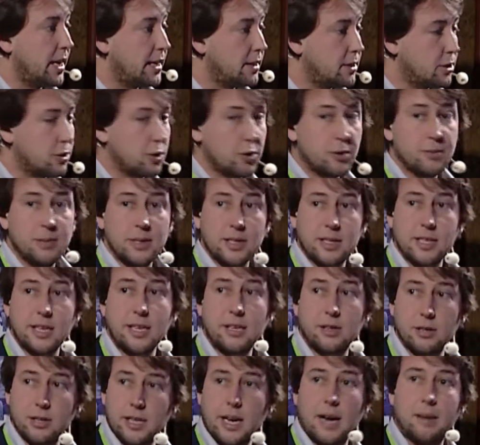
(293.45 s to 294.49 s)
And the Urban
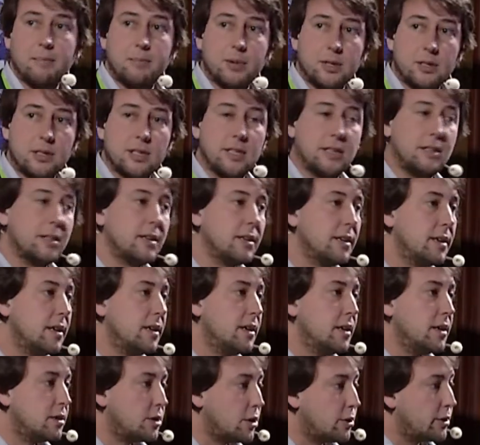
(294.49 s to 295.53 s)
Thinkers Campus that
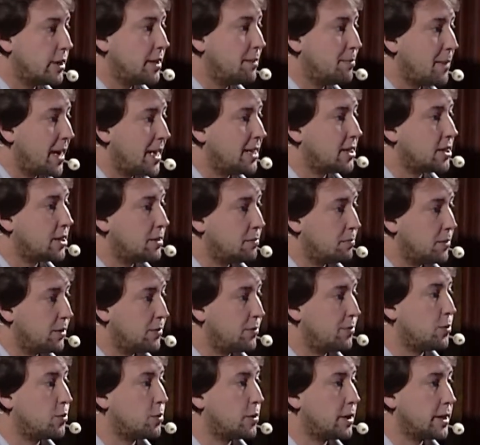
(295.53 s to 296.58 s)
Toti mentioned
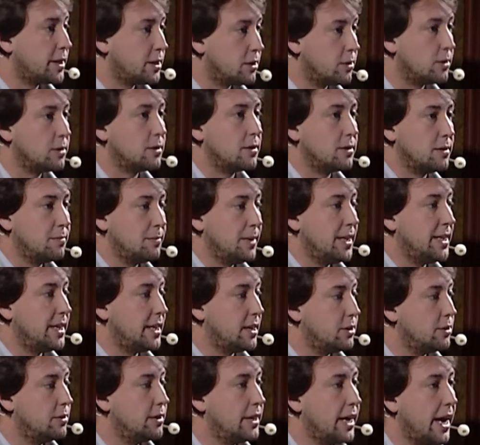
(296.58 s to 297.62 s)
before and also the
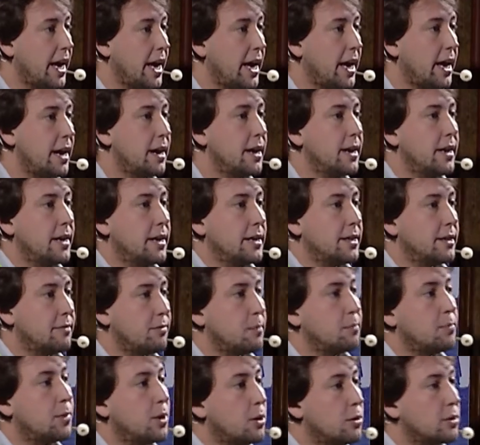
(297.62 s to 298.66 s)
meeting today, they
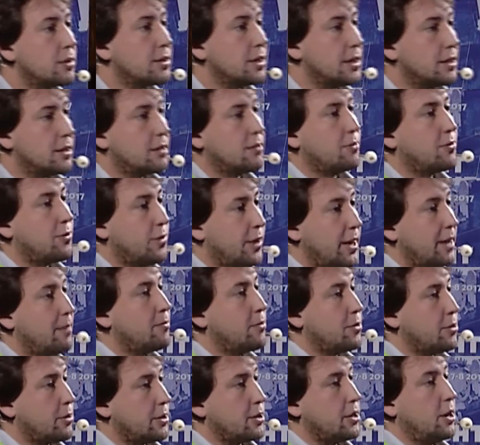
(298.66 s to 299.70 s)
were both in the
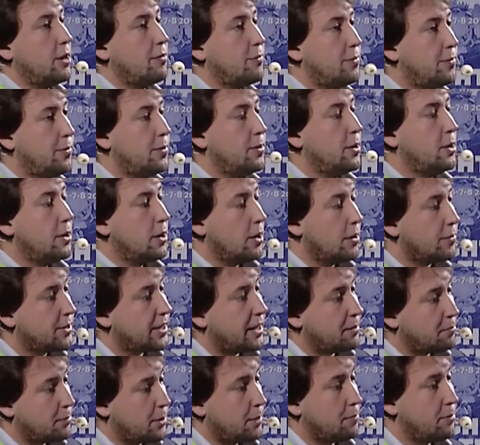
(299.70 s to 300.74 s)
framework of
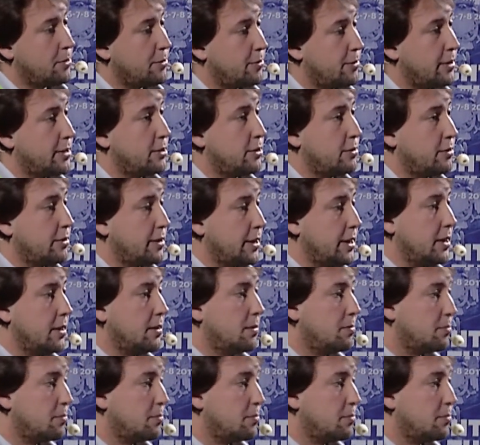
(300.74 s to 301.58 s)
that preparatory